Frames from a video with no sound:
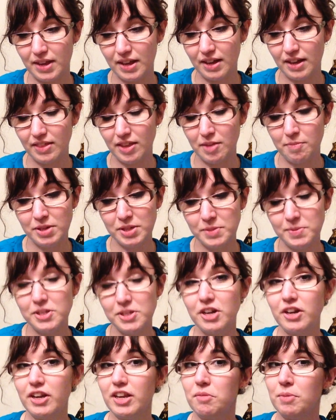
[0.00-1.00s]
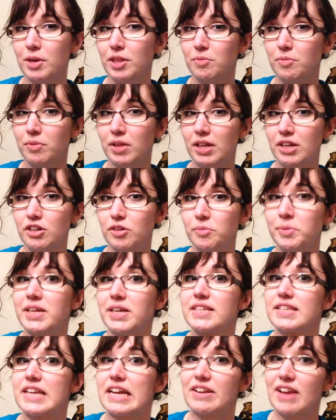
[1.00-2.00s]
They must be talking about the blender
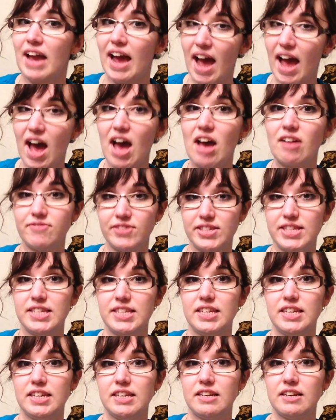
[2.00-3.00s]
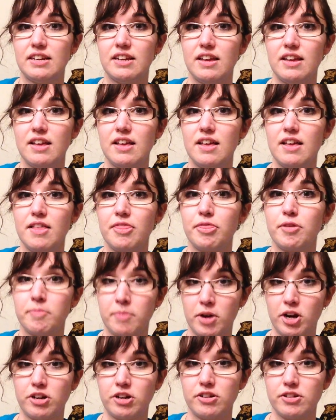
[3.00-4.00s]
because I have seen the
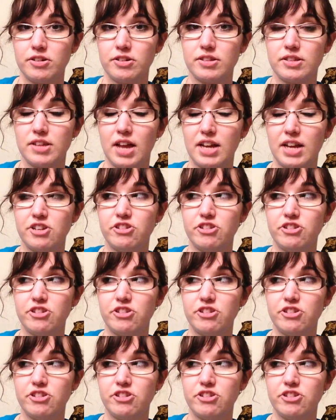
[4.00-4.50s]
markers.